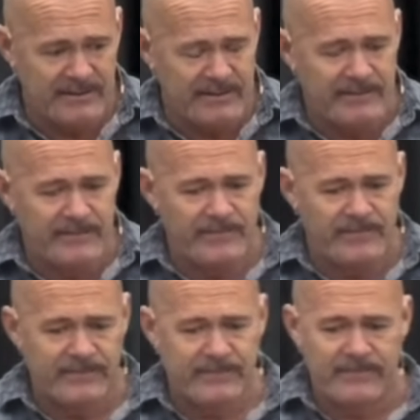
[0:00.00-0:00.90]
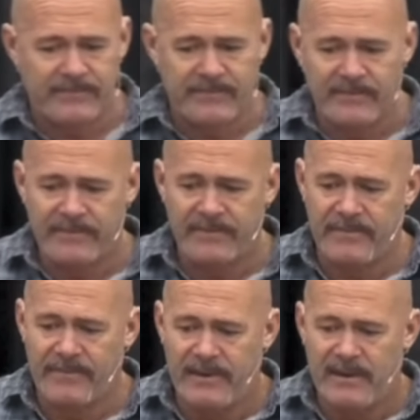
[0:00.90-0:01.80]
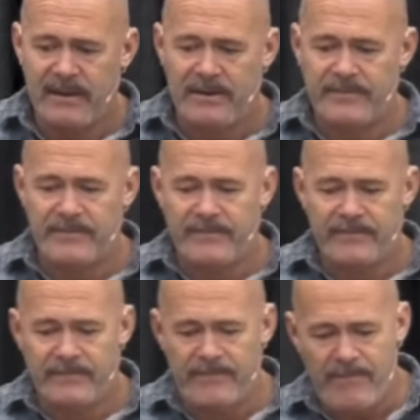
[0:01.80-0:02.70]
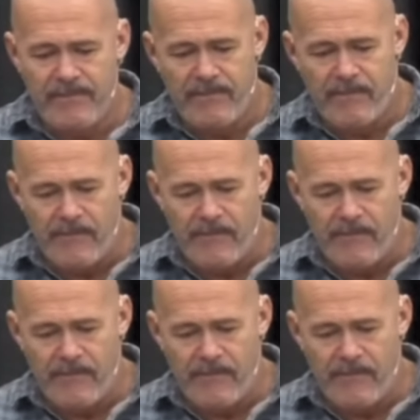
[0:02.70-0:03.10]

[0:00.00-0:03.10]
Nobody speaks.